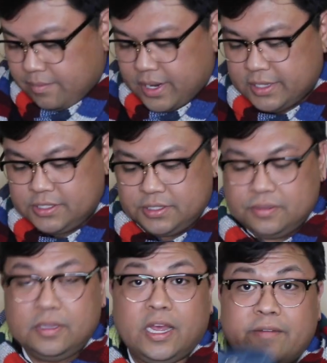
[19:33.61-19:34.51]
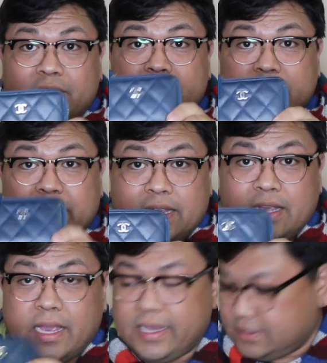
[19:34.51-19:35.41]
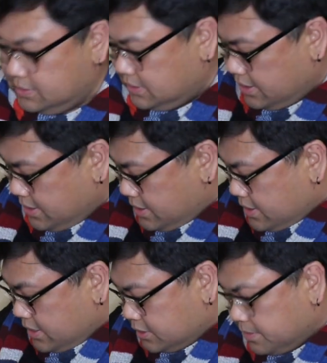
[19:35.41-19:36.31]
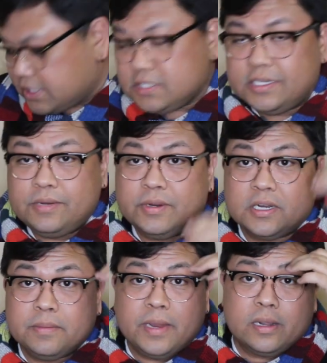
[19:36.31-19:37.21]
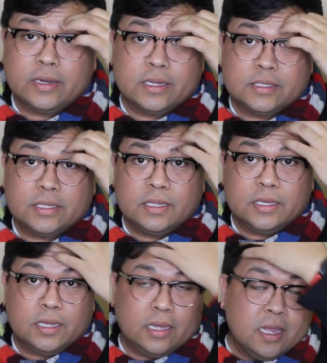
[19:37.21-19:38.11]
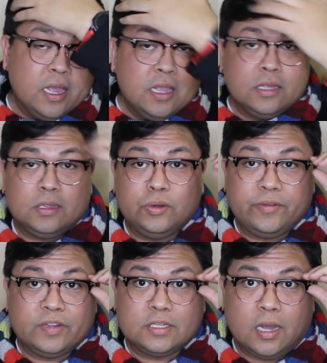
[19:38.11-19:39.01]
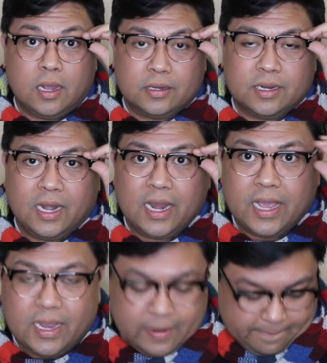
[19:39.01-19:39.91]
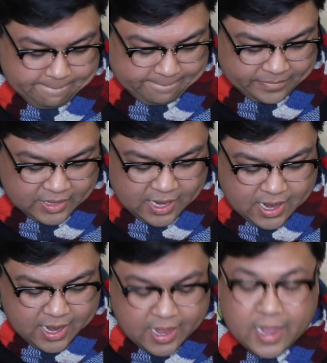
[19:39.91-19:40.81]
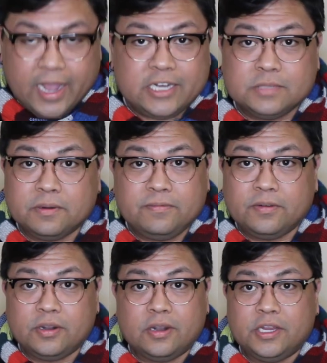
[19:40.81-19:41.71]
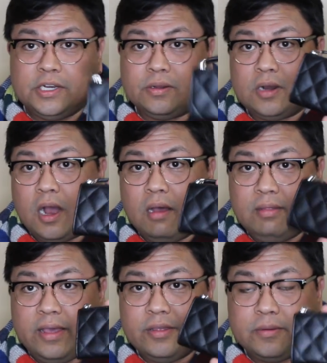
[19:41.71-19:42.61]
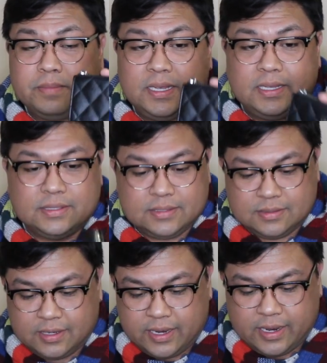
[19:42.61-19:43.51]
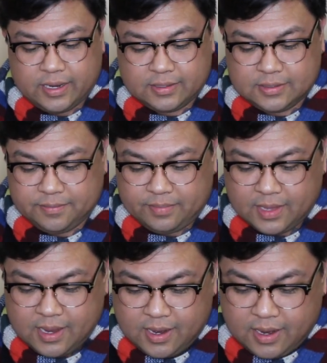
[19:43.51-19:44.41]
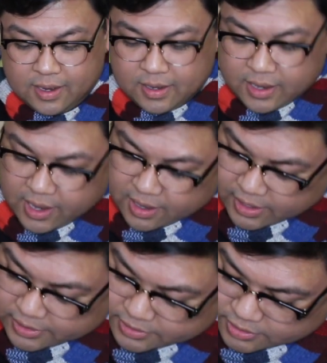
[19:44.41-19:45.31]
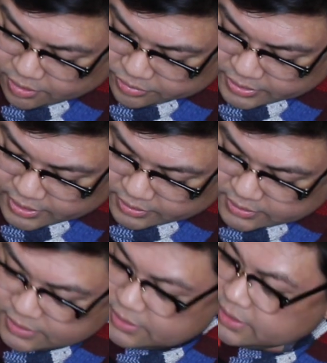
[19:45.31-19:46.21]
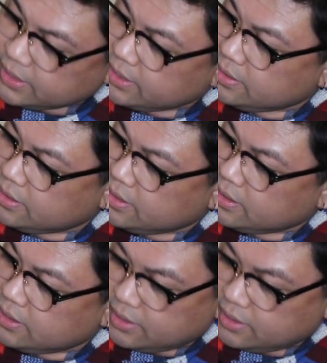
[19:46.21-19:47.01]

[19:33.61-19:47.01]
But I do love this key case, especially when comparing it to the Louis Vuitton clay. I just prefer, you know, an all-leather piece. And yeah, I don't think this is in the